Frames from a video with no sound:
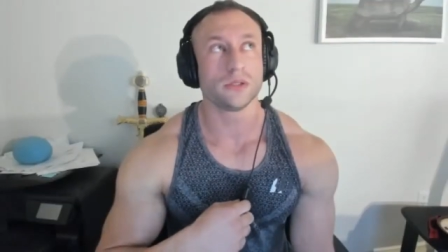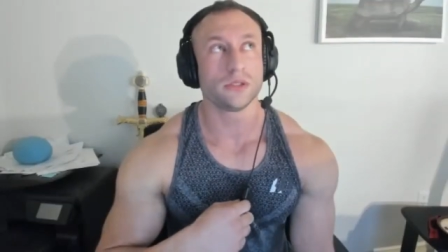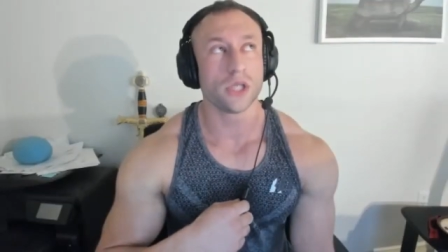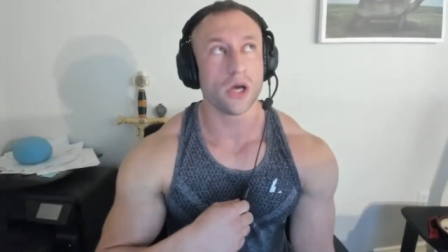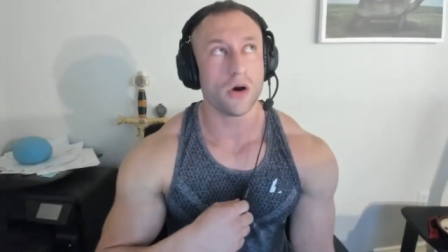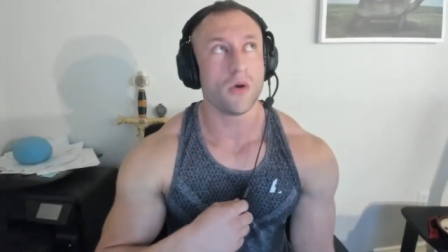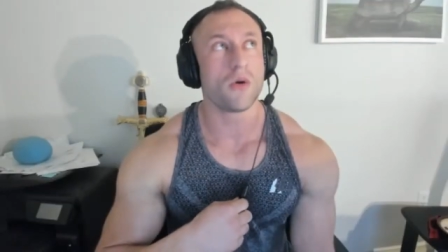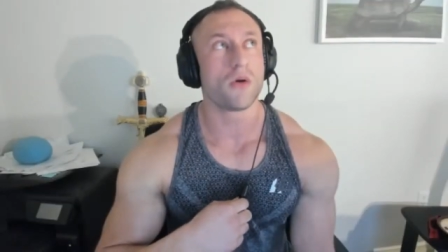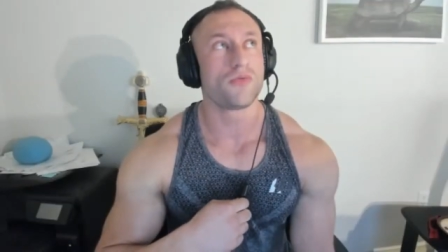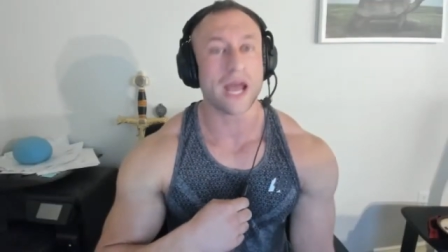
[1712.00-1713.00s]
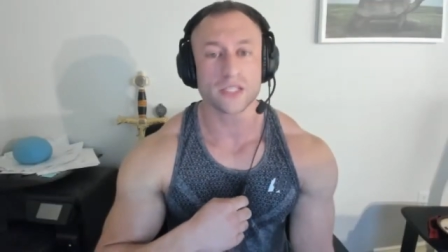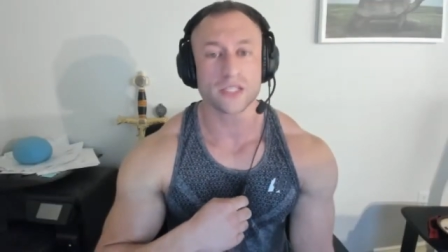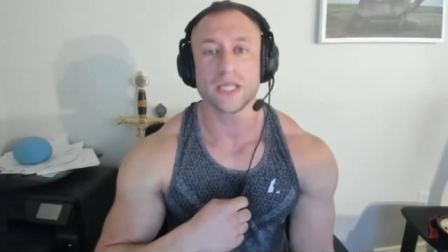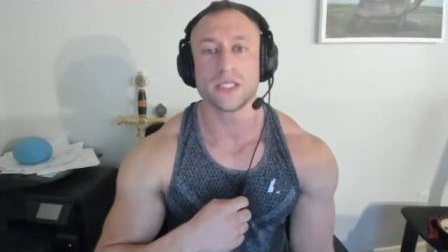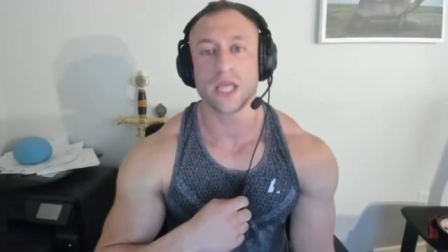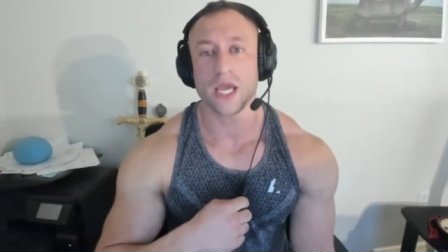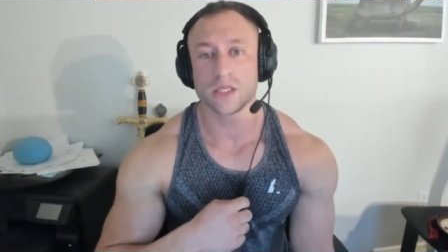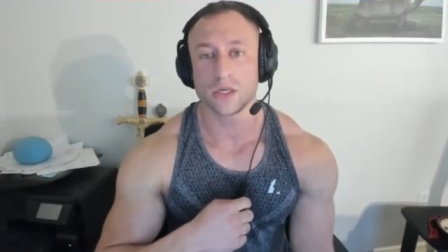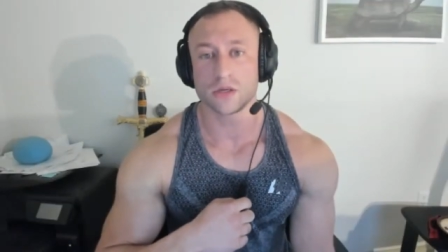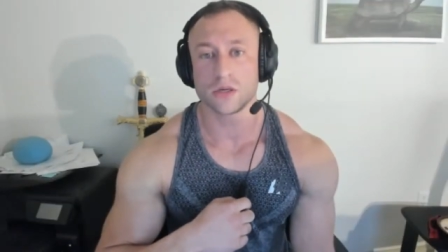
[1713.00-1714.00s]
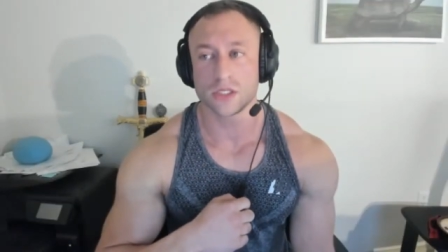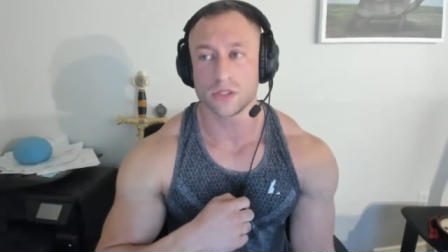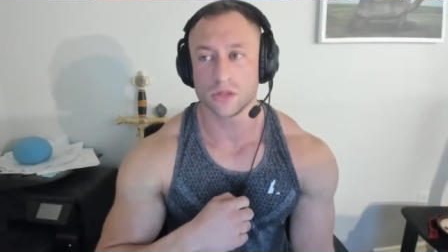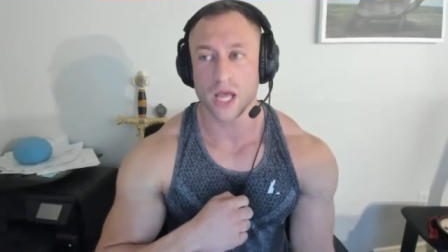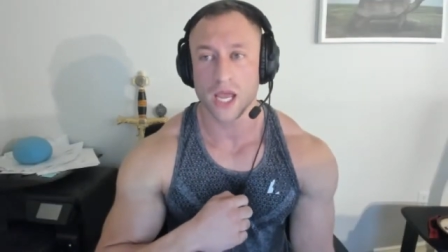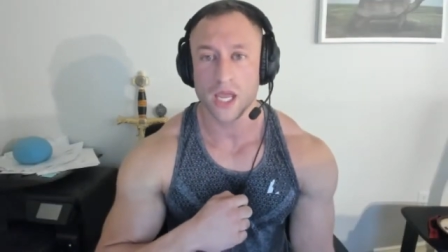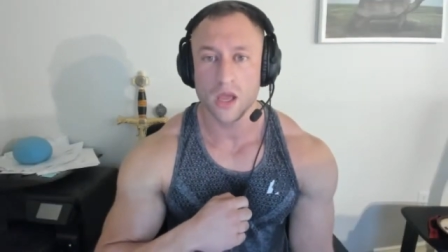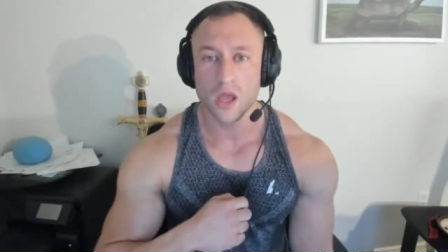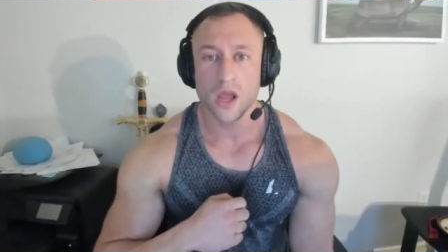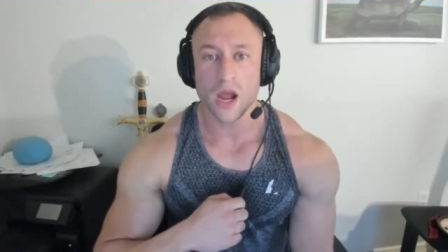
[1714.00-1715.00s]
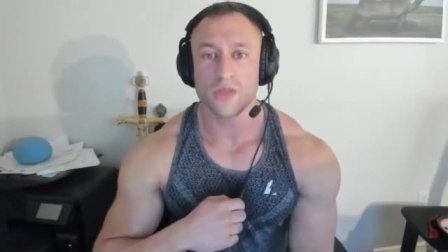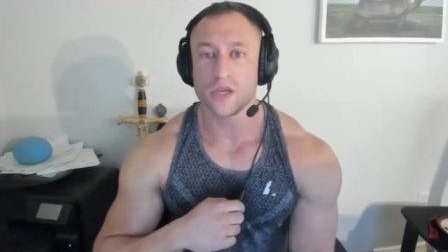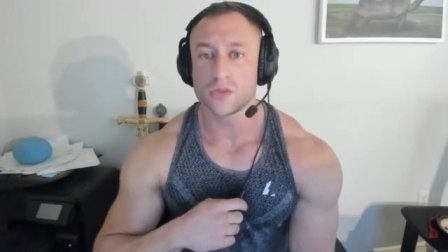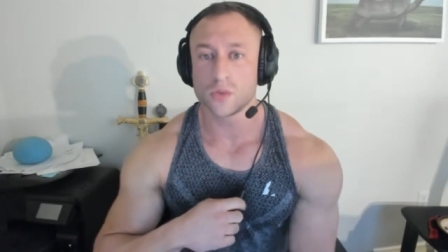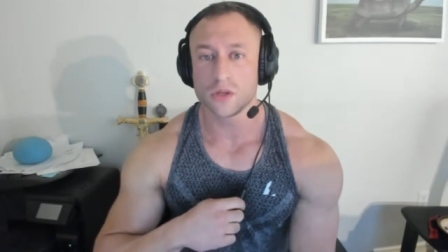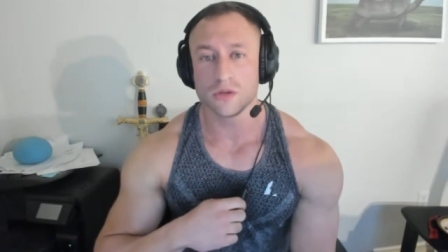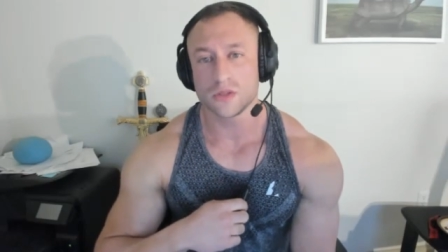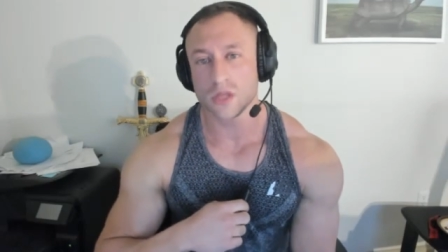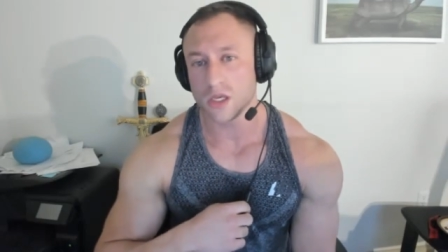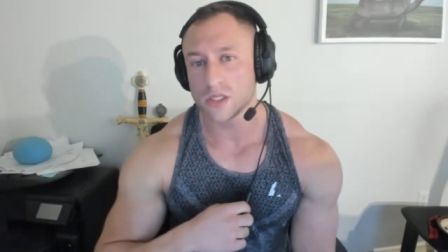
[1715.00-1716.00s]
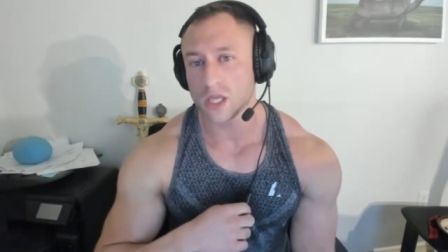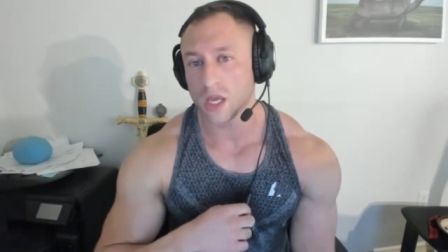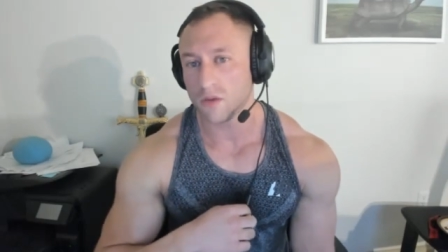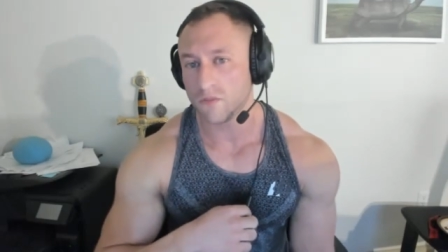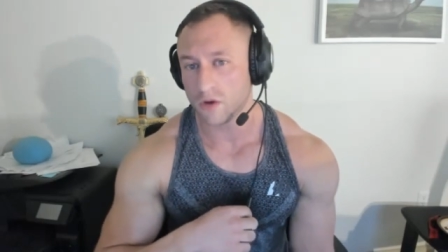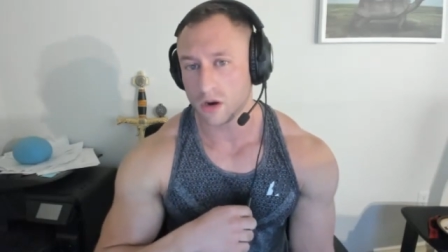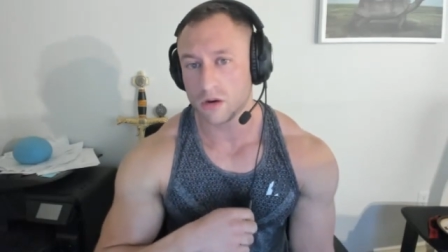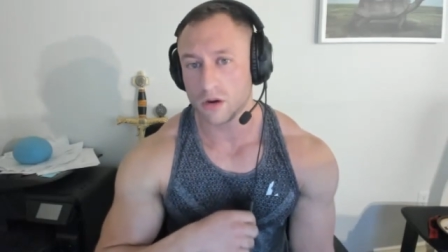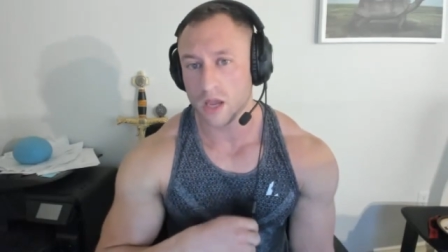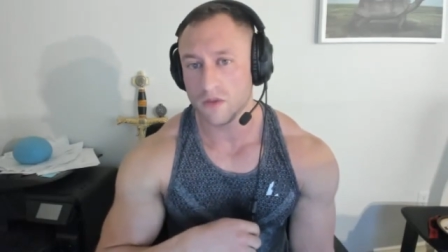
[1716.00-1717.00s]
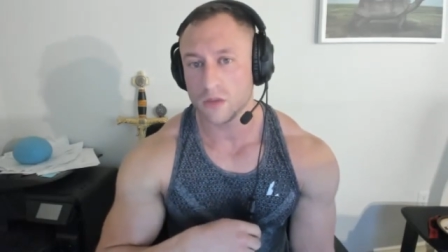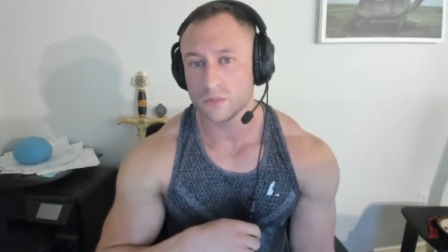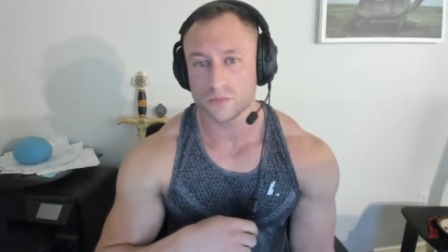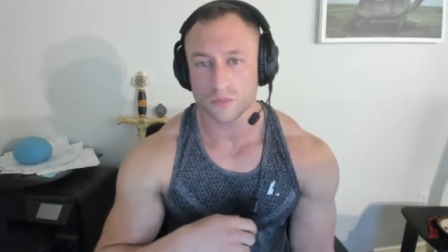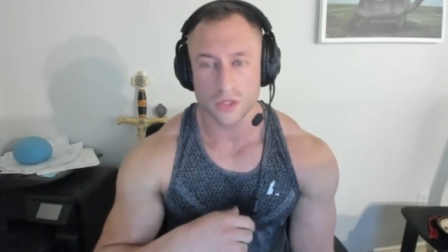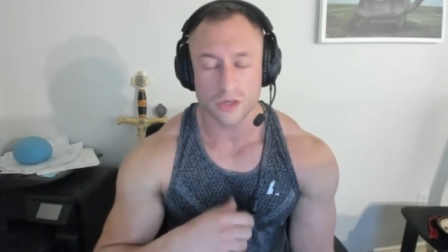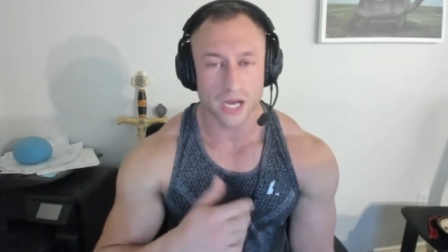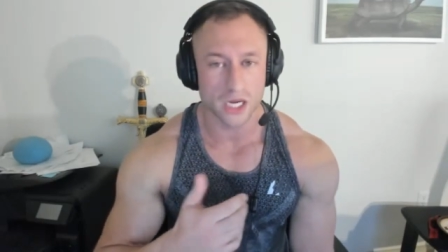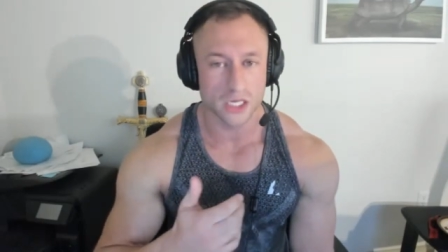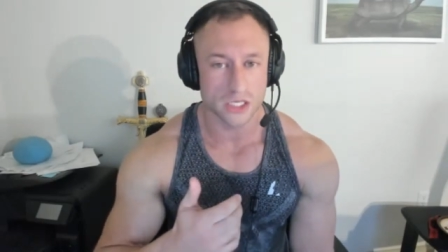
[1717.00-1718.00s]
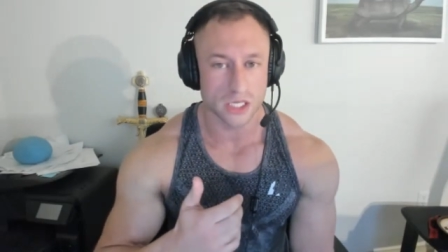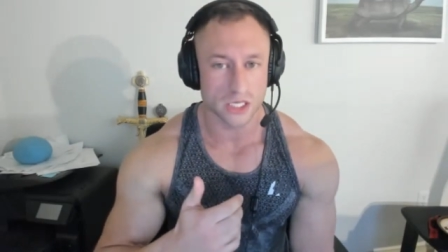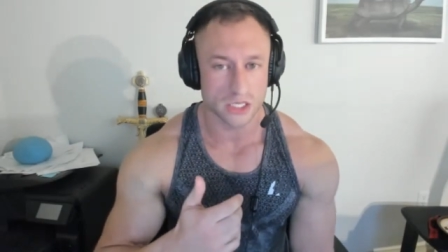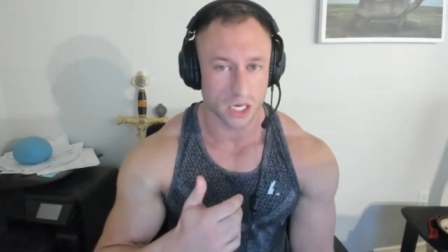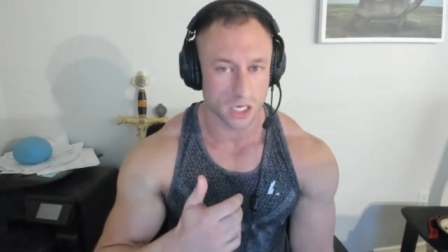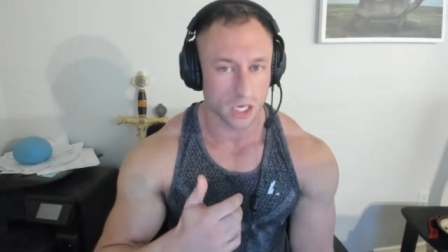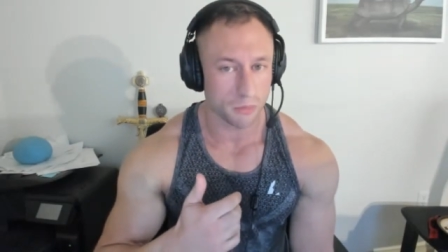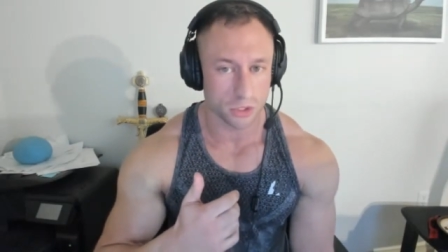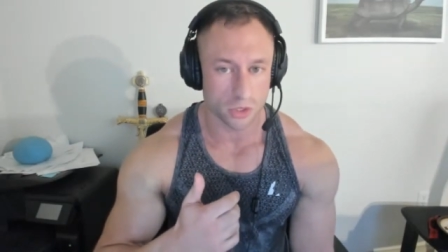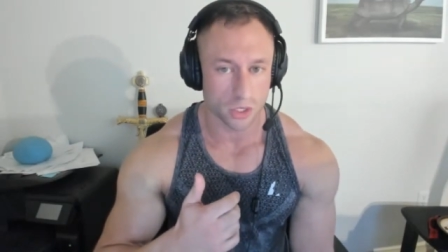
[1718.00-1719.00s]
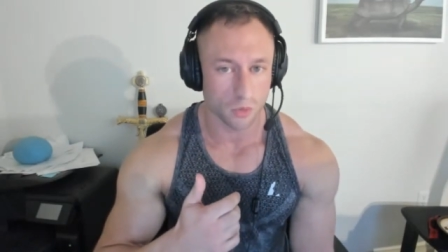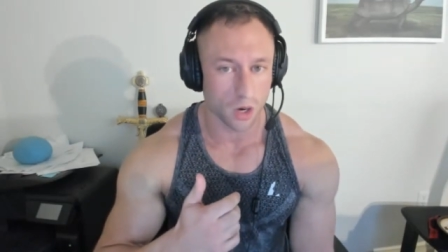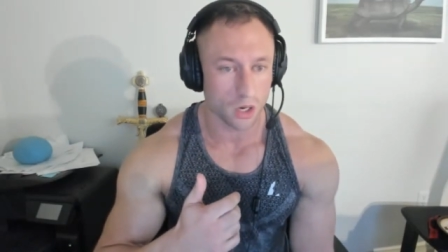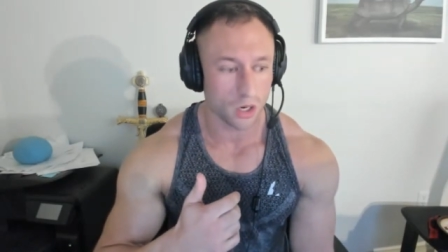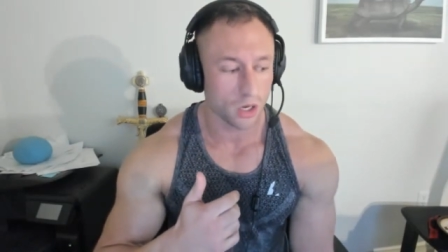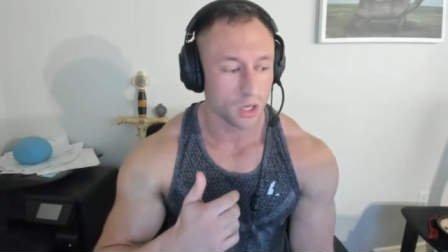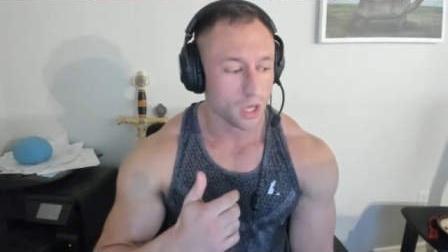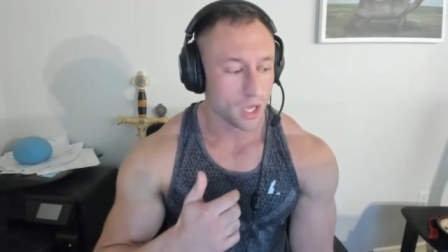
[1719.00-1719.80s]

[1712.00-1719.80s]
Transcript: so that's my stance on crystal light. I think it's one of those things like for a craving, you kind of just need to suck it up and drink water